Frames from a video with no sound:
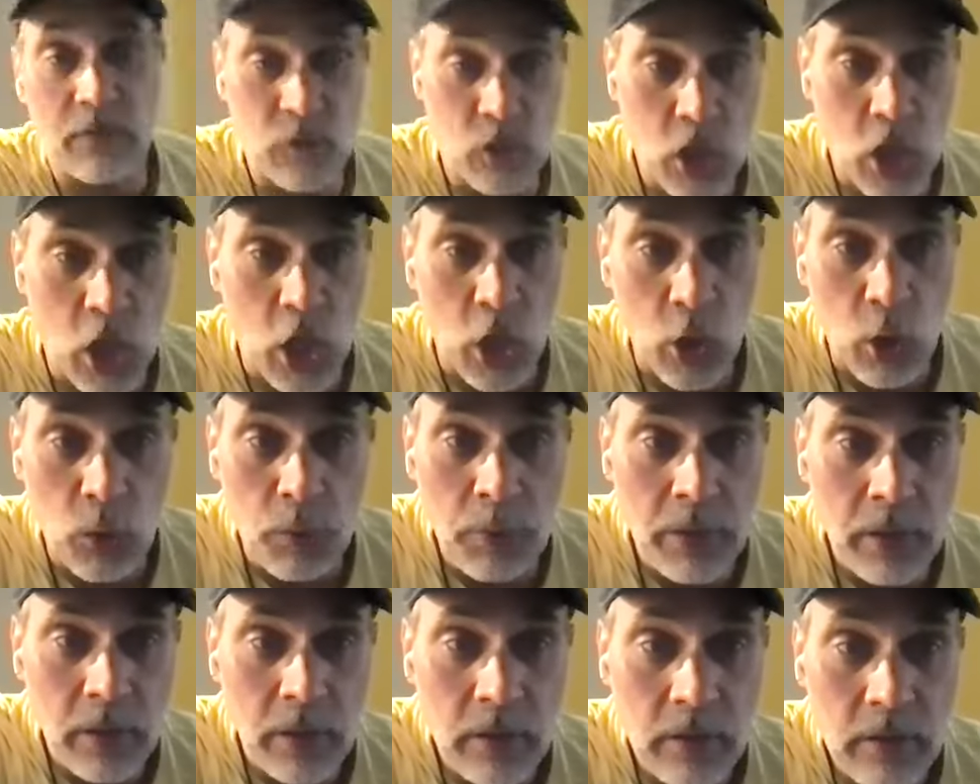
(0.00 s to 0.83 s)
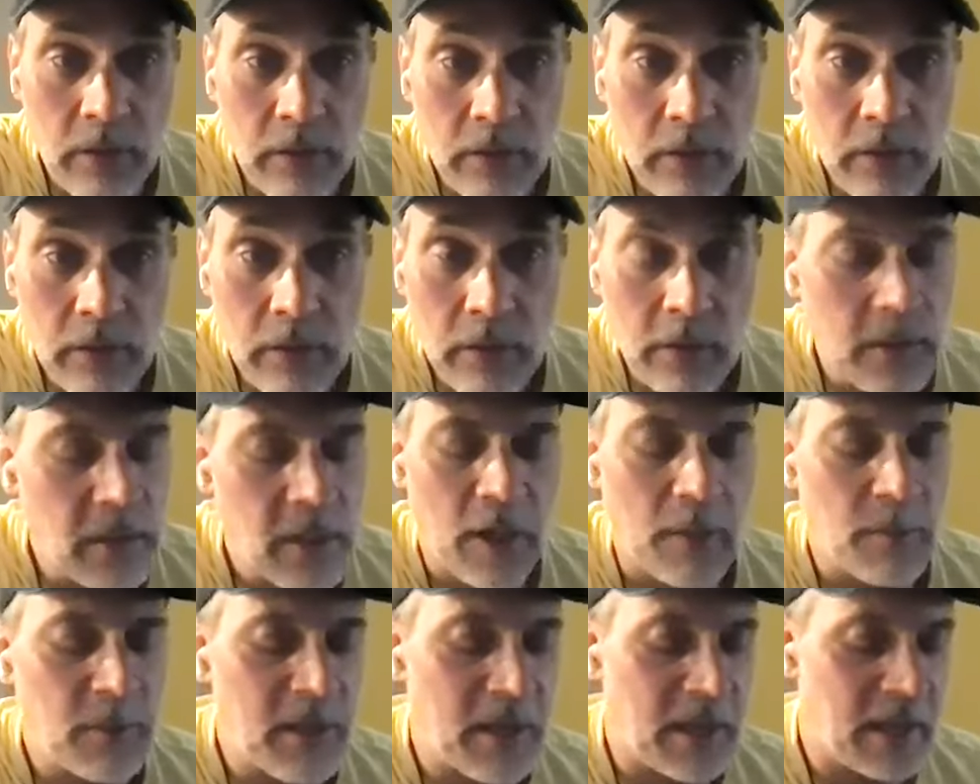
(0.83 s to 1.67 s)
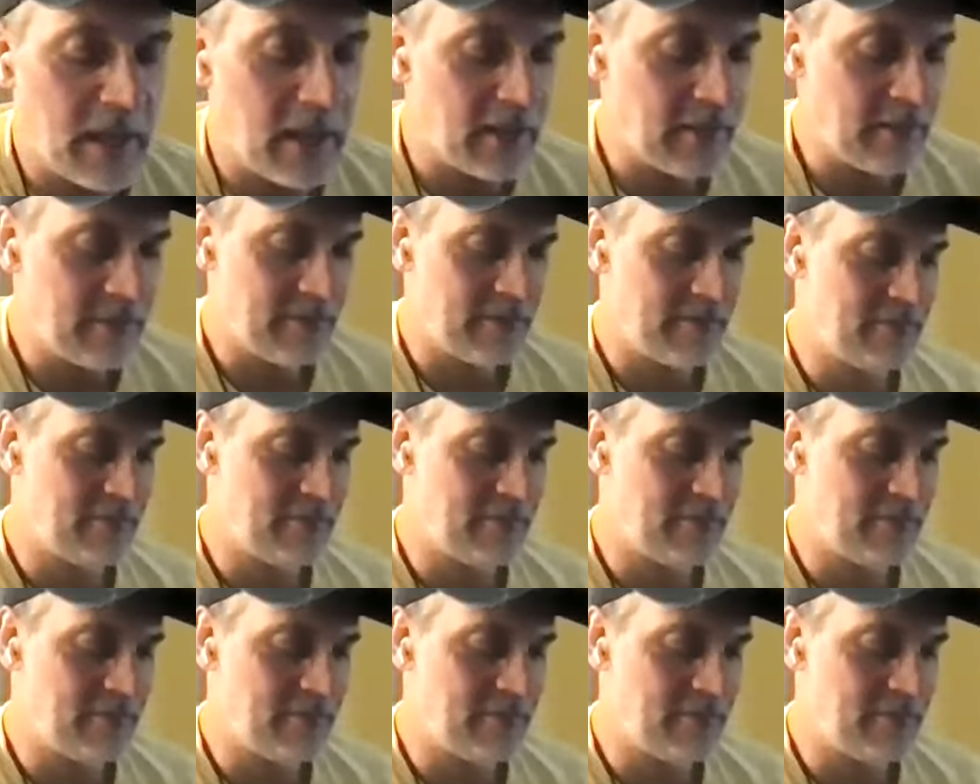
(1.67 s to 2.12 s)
of Job? No, I'm kidding.